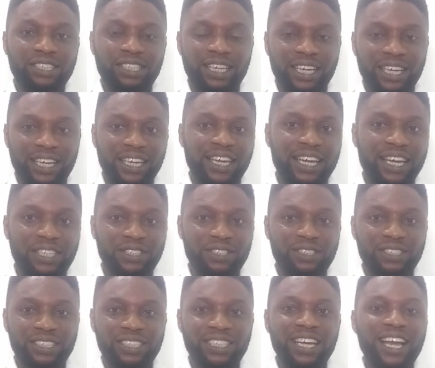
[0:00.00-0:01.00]
the
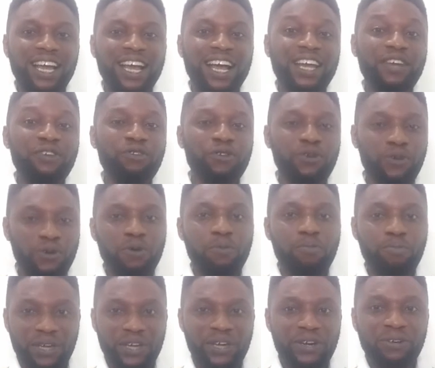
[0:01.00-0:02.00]
connections and don't
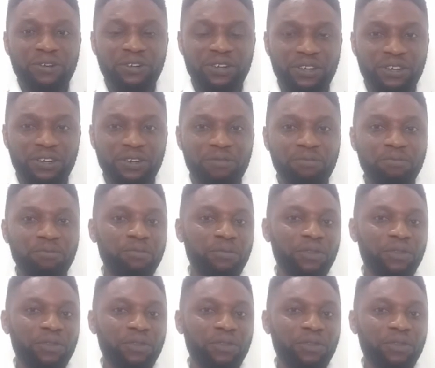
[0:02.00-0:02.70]
go beyond the